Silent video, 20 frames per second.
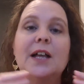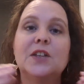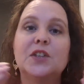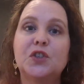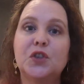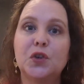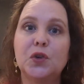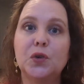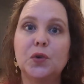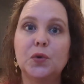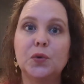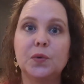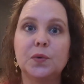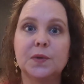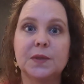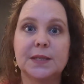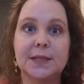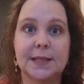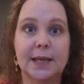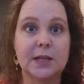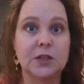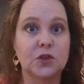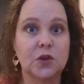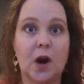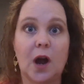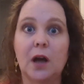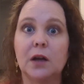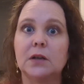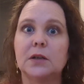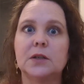to stay
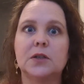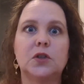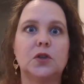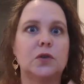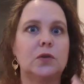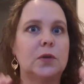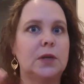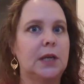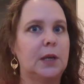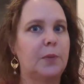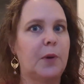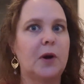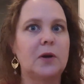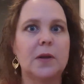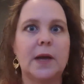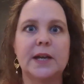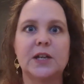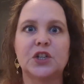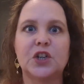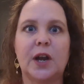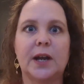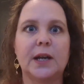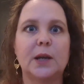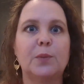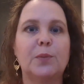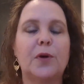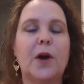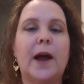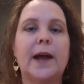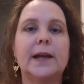strong, to keep our light shining
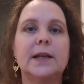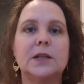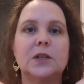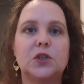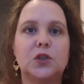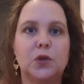bright,